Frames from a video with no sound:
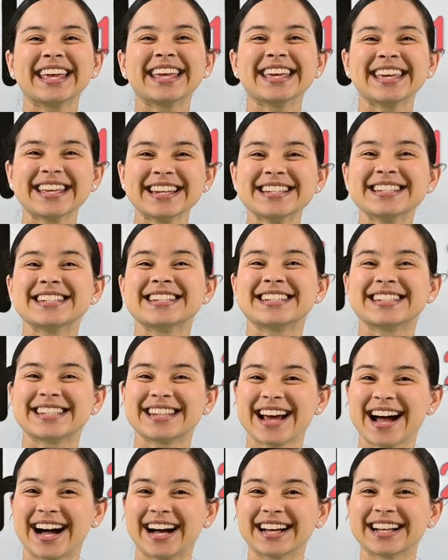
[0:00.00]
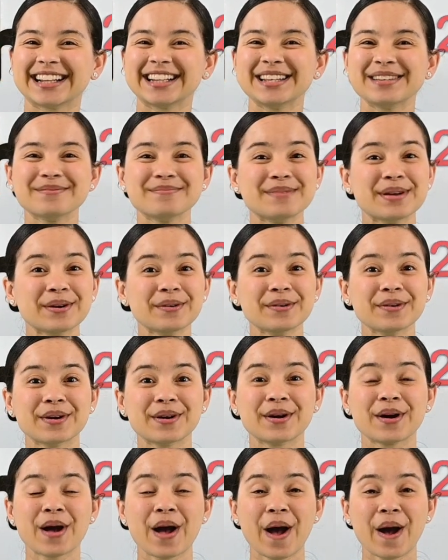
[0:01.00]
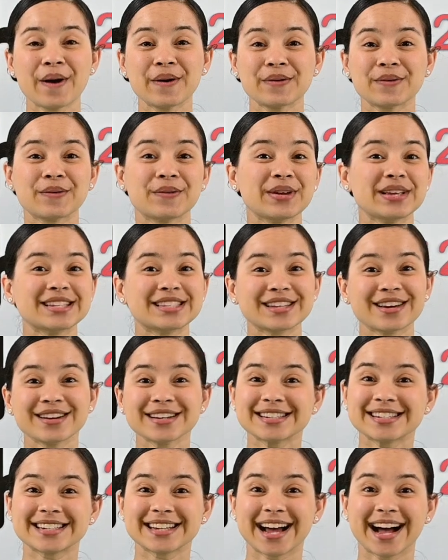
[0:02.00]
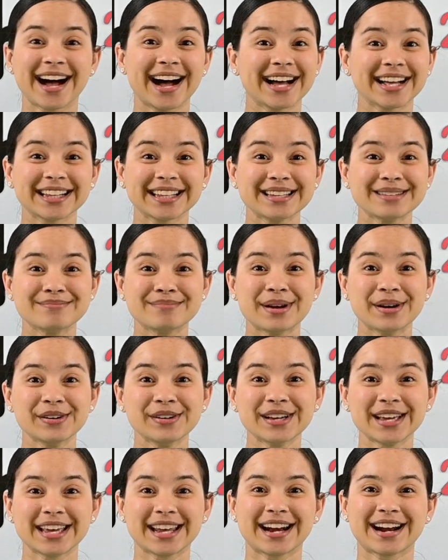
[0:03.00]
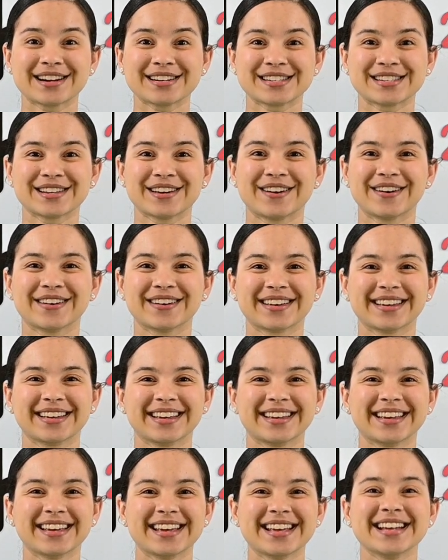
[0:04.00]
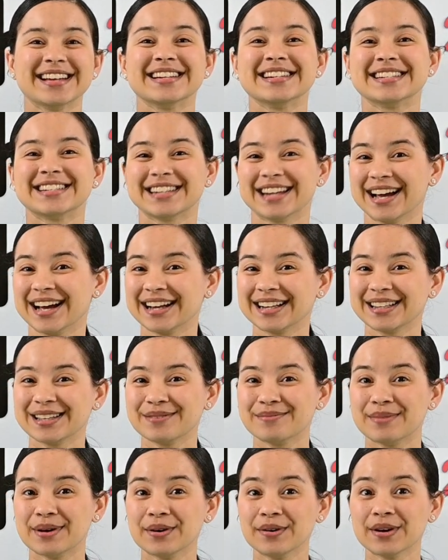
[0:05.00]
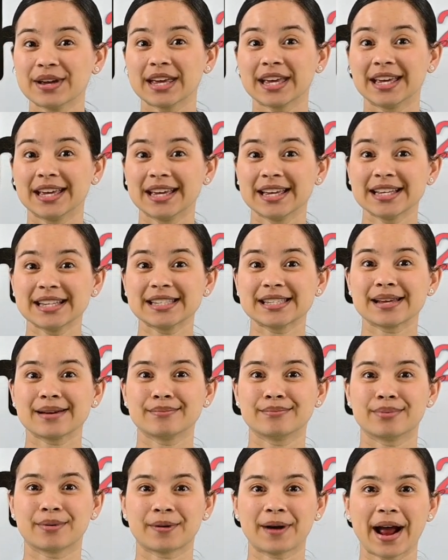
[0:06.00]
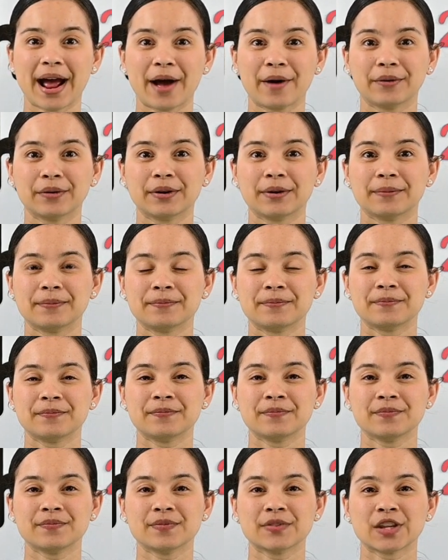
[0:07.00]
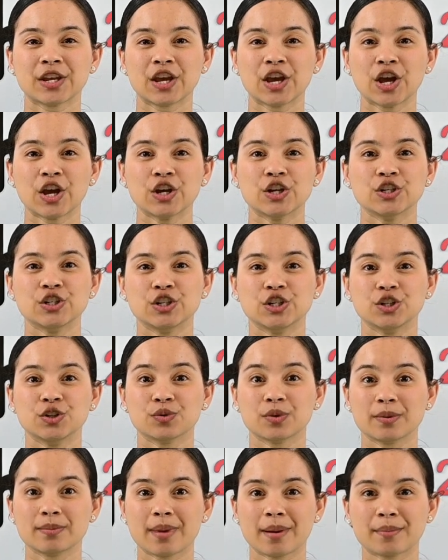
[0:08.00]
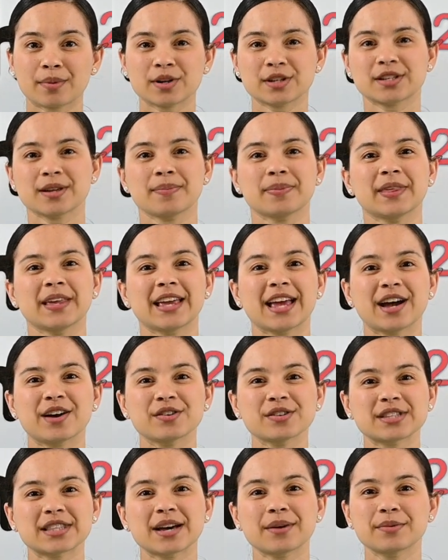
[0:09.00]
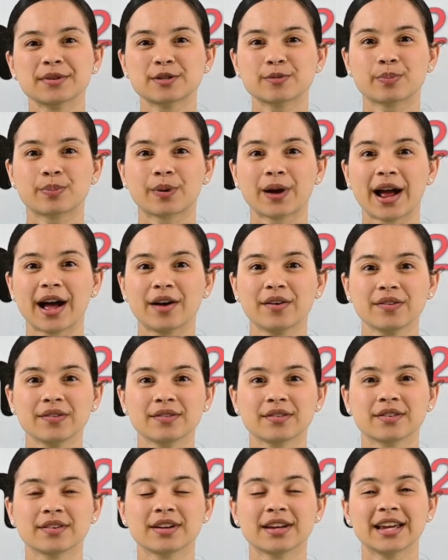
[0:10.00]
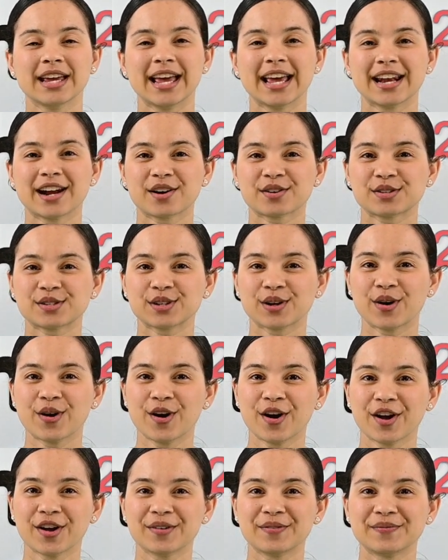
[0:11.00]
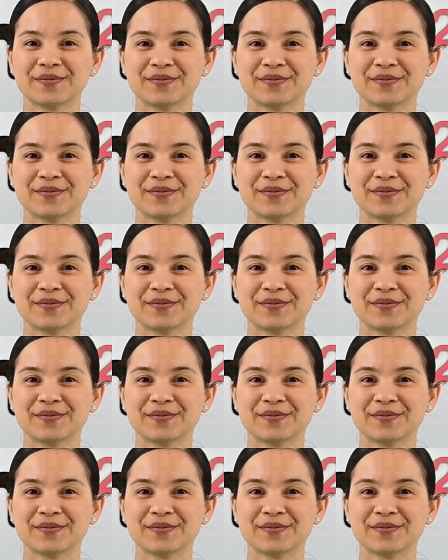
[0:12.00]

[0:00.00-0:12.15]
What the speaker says: It's chocolate milk. We saw chocolate milk in our song. Chocolate milk is brown. Do you remember something else that was brown in our song?